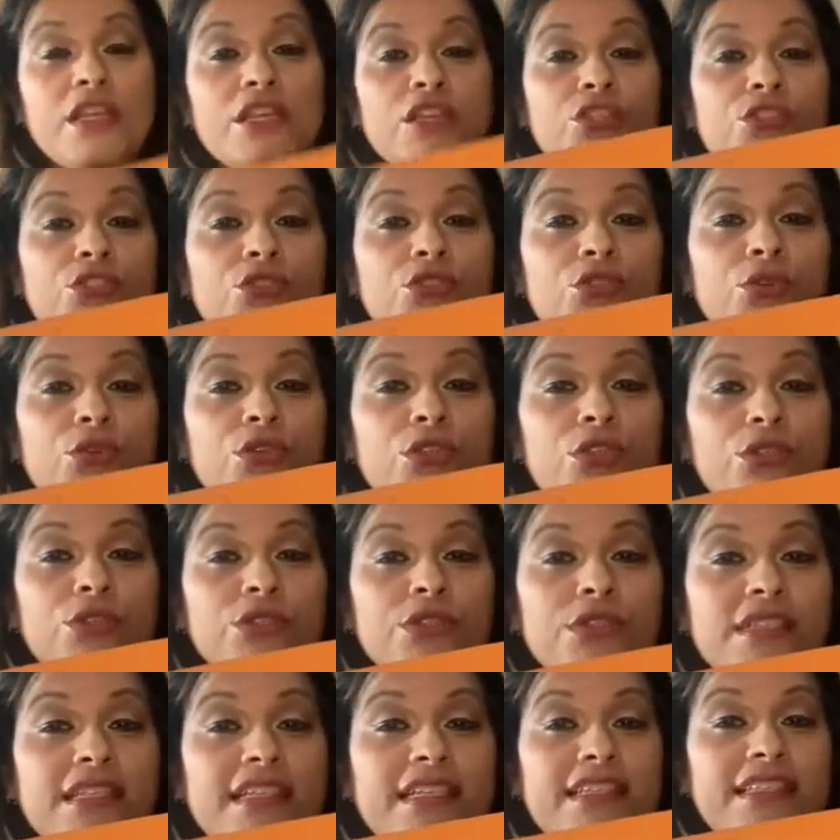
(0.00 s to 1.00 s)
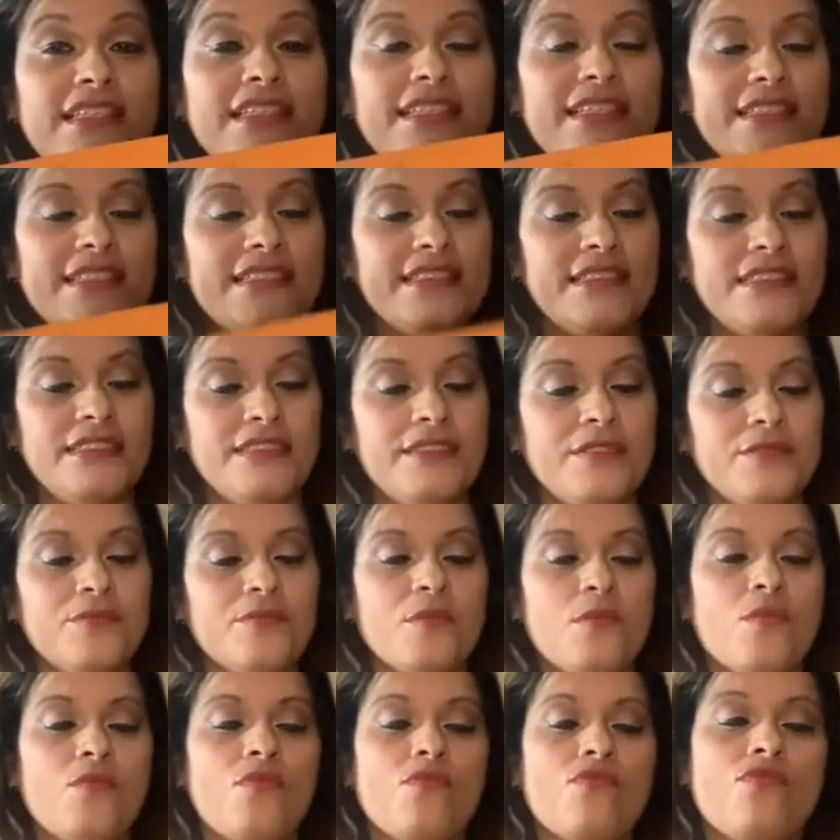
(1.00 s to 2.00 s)
So it looks like this,
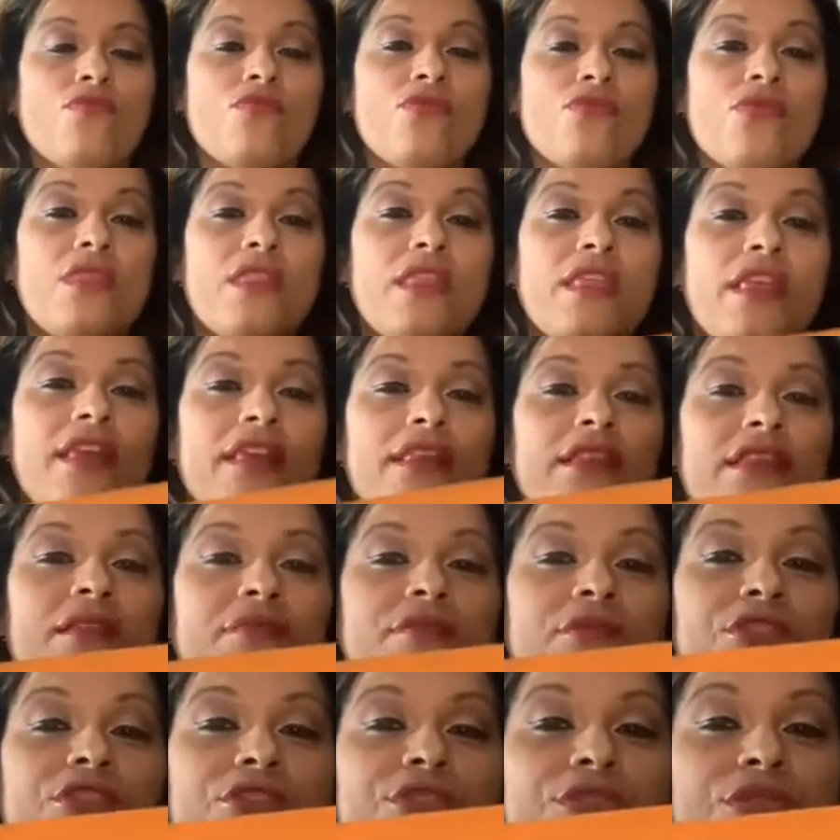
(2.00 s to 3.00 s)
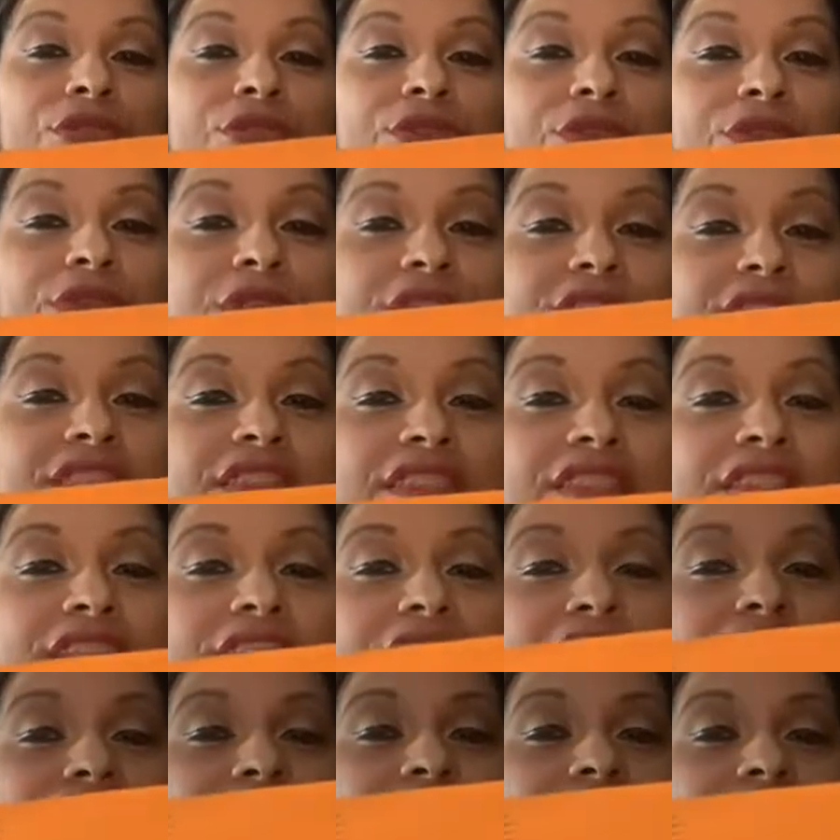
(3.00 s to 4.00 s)
and let me show you the
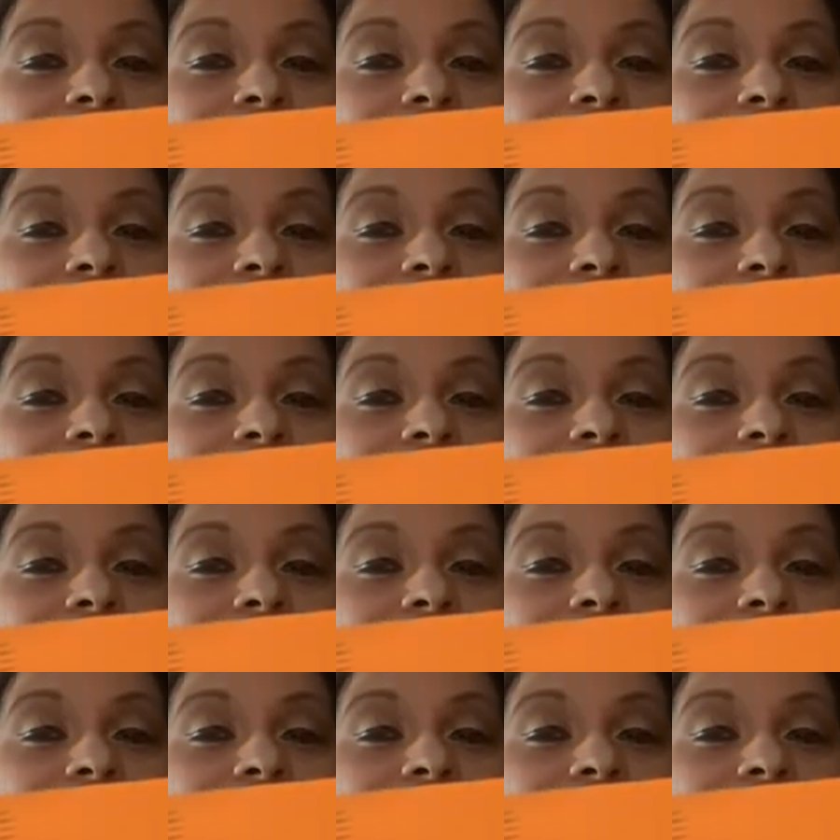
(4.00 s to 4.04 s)
stickers,